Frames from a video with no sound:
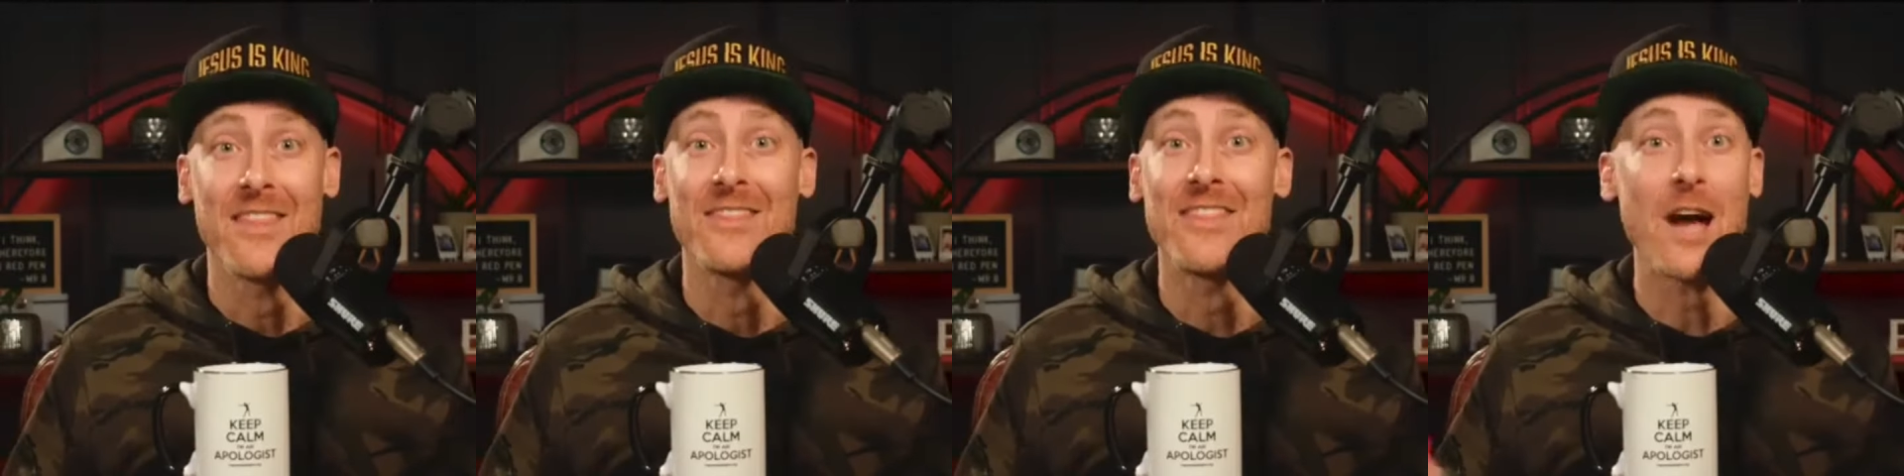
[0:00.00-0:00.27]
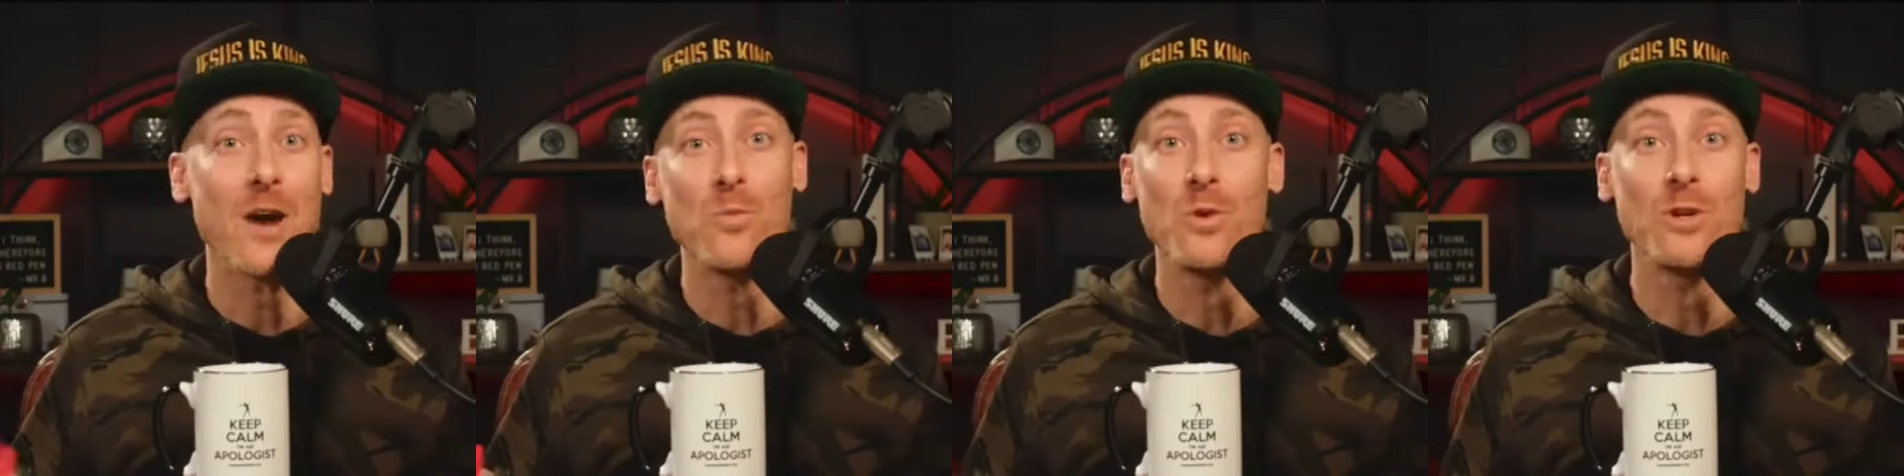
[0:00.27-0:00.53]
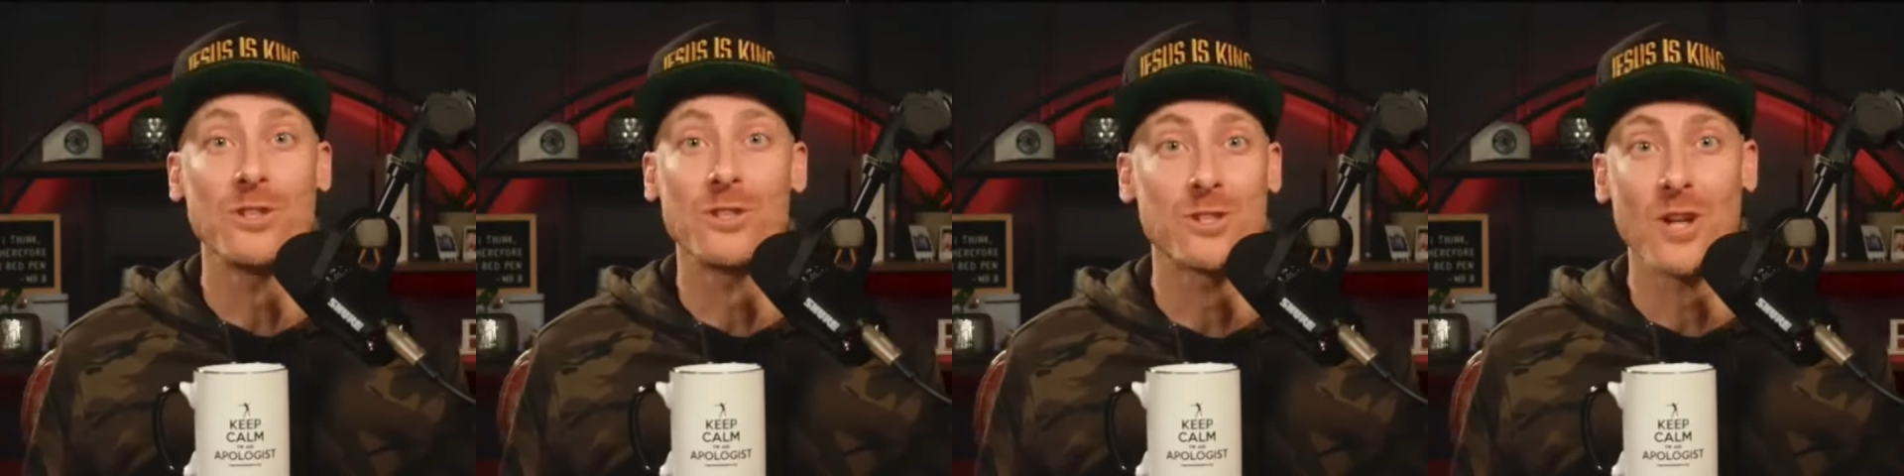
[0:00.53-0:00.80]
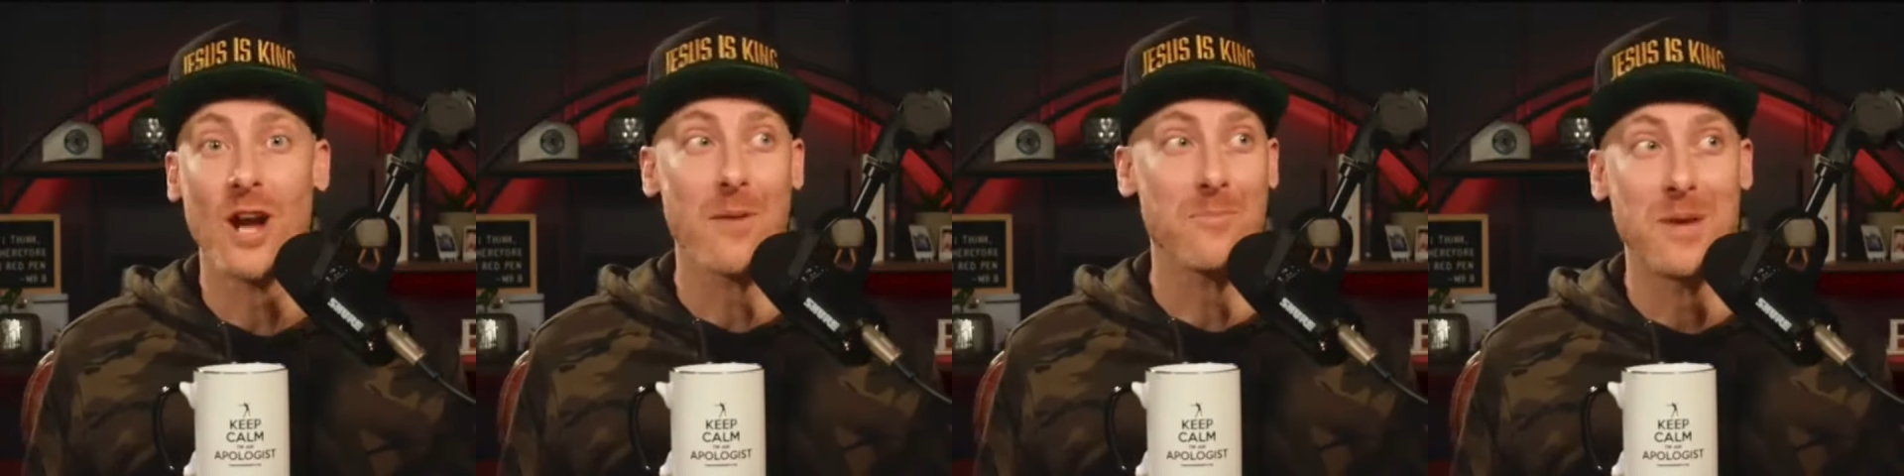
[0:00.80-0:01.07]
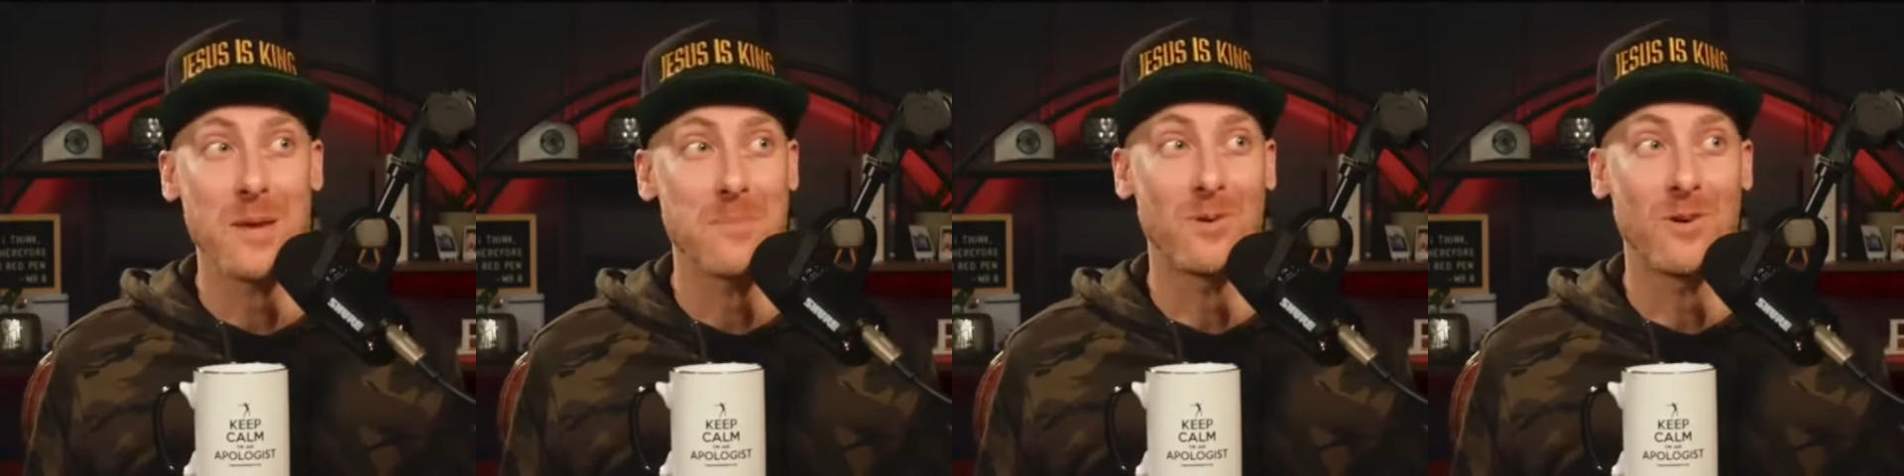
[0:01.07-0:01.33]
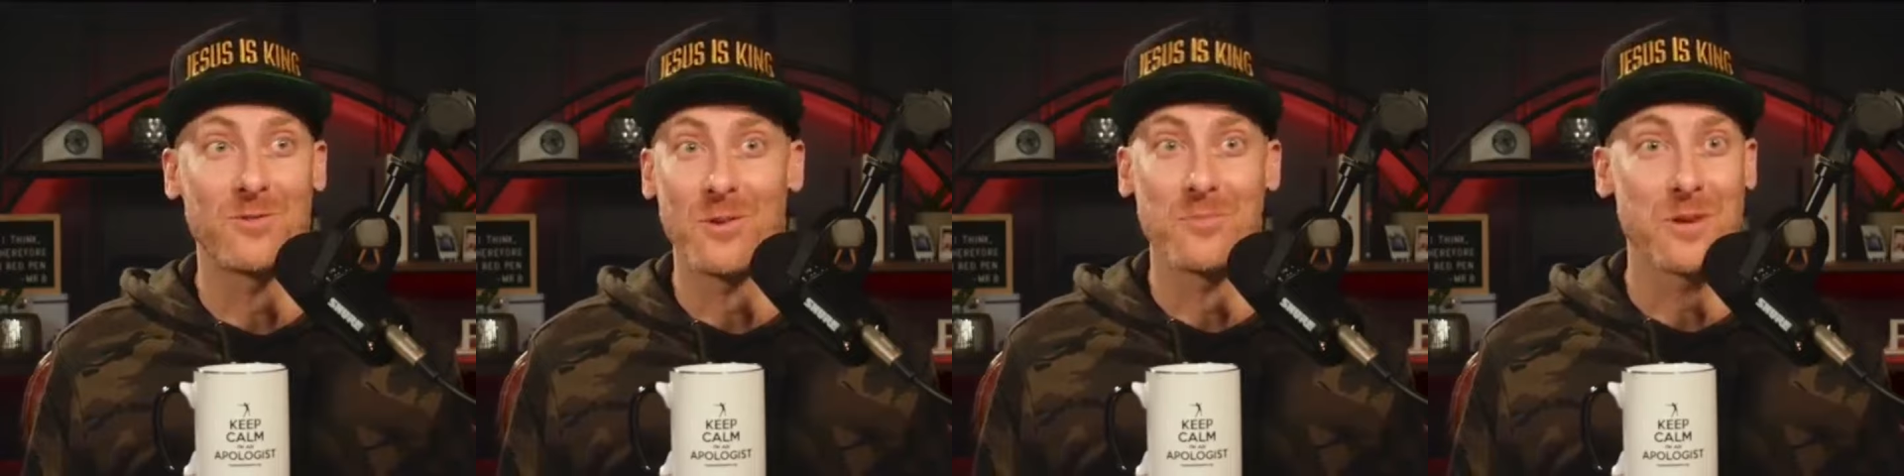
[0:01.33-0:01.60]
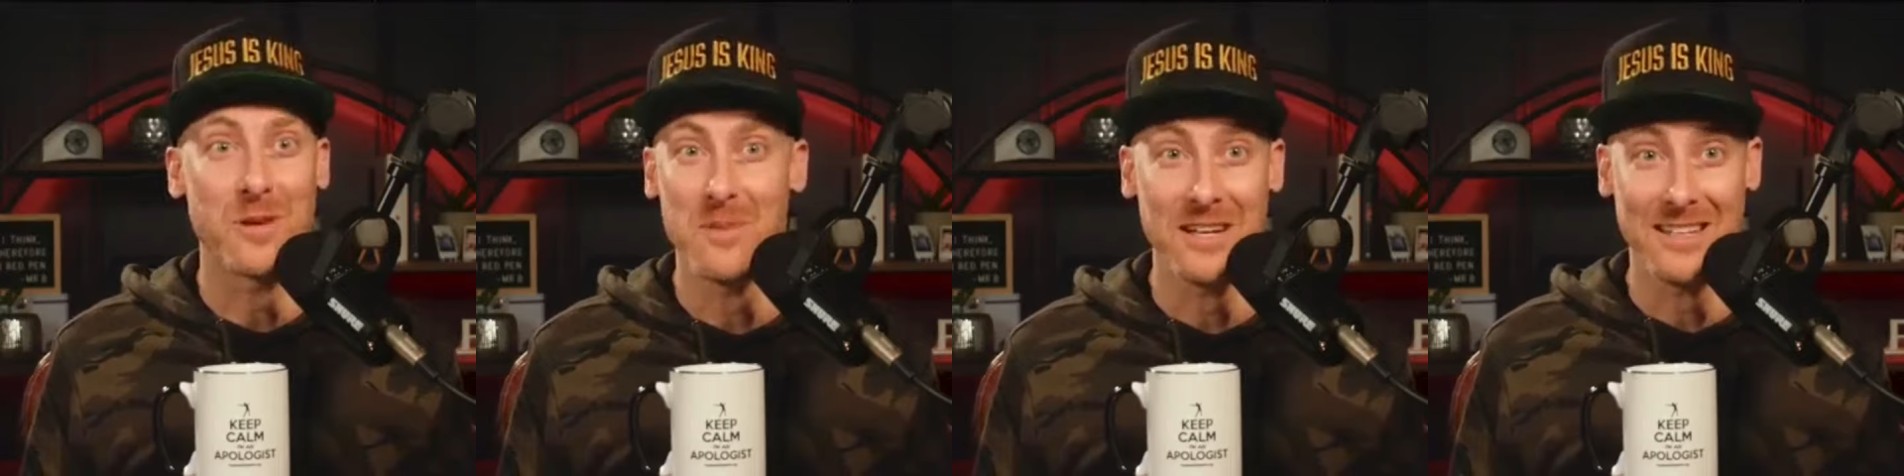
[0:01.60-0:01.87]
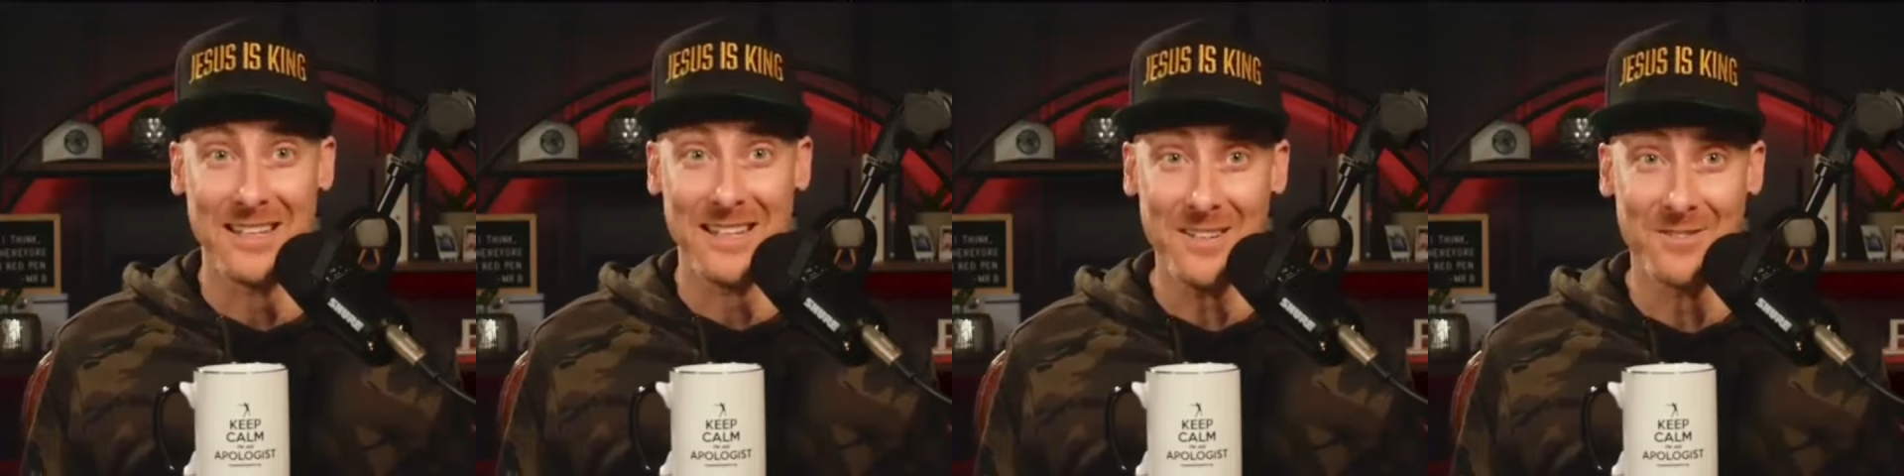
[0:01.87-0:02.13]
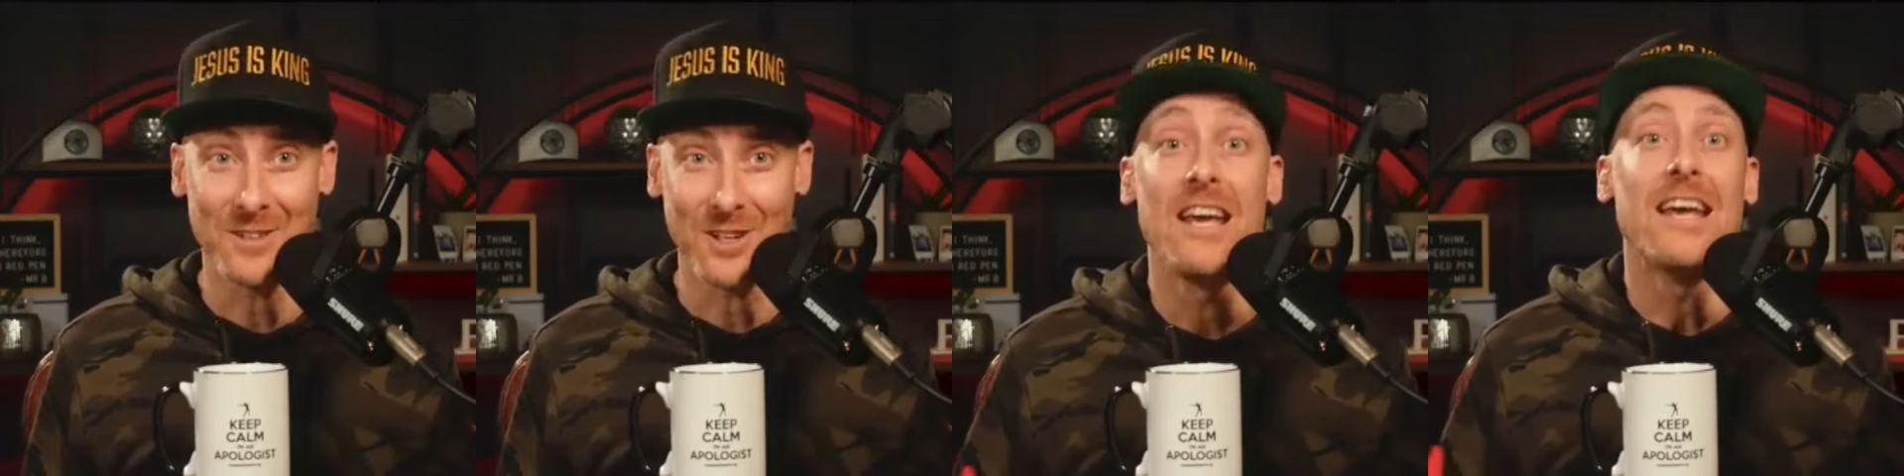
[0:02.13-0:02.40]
that wouldn't stop people from committing evil.